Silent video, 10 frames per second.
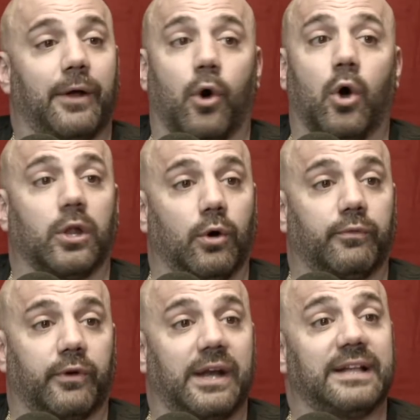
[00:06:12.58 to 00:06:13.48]
all
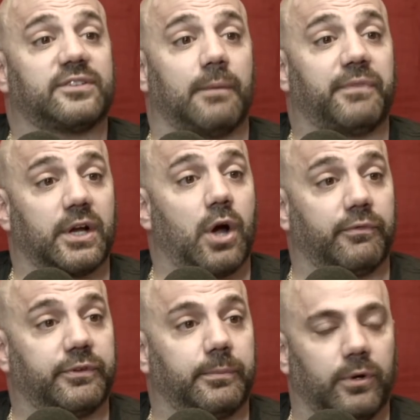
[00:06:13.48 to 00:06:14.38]
over. I need something
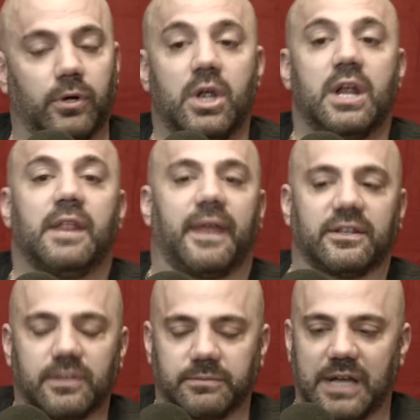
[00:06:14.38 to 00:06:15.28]
comfortable. Then
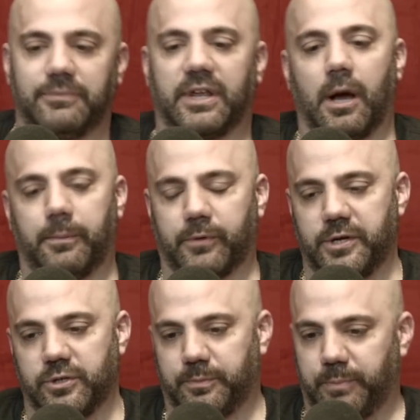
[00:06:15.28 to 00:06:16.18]
sometimes they
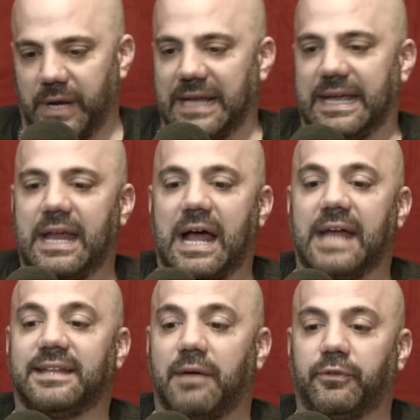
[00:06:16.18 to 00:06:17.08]
upgrade you. But
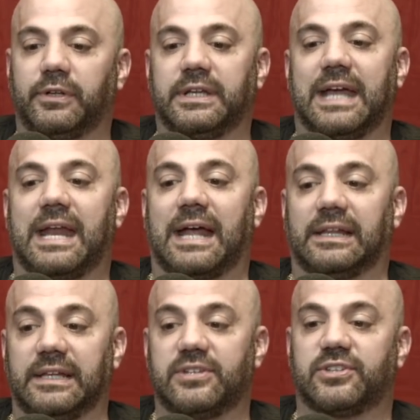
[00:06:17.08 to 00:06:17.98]
I definitely get
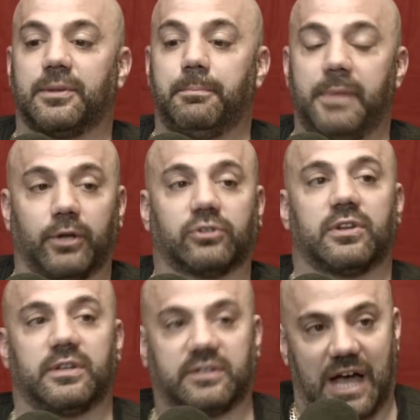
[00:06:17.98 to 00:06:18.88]
at least the middle
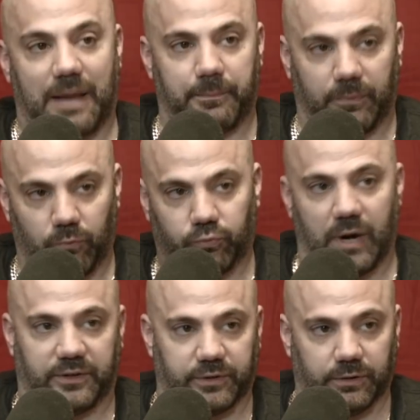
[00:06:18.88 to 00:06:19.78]
to the top
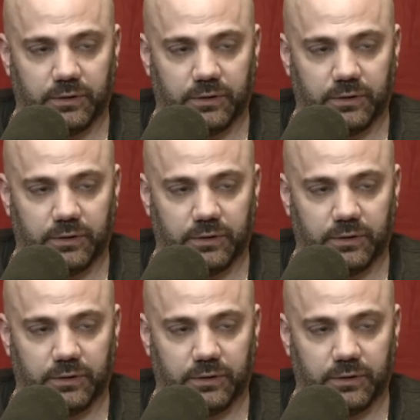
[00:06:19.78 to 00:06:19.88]
rental.